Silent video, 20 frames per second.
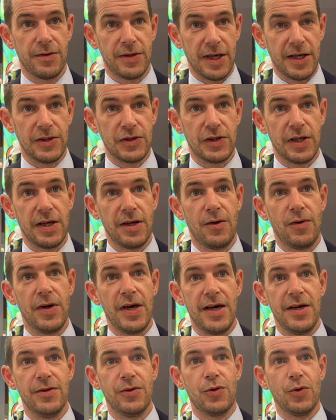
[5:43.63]
textile
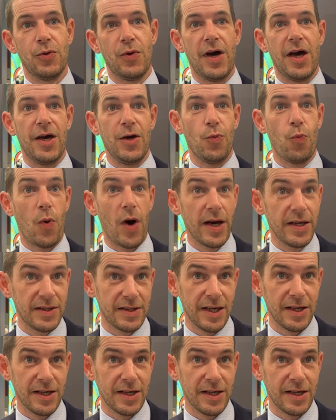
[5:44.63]
into a white